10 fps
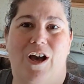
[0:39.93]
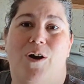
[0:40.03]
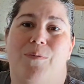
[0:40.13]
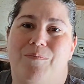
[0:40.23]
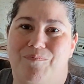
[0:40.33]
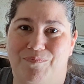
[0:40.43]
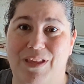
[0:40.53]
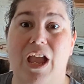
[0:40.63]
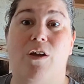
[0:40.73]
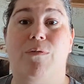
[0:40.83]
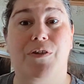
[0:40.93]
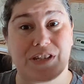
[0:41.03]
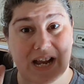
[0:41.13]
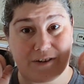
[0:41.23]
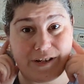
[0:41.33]
Oh,
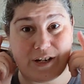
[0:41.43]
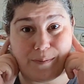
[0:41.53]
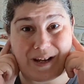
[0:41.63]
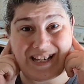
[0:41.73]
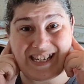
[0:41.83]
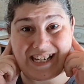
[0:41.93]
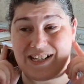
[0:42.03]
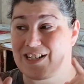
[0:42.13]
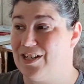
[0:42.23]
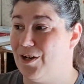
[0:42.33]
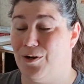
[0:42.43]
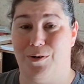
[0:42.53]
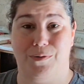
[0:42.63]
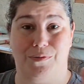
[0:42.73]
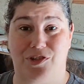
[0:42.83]
Rose got her earbuds in,
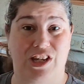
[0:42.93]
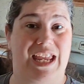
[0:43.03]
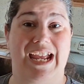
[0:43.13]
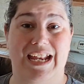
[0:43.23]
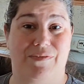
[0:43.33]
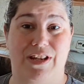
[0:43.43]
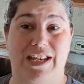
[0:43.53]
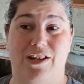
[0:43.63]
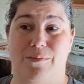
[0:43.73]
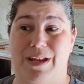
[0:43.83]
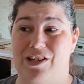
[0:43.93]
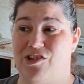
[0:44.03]
so she can't even hear me.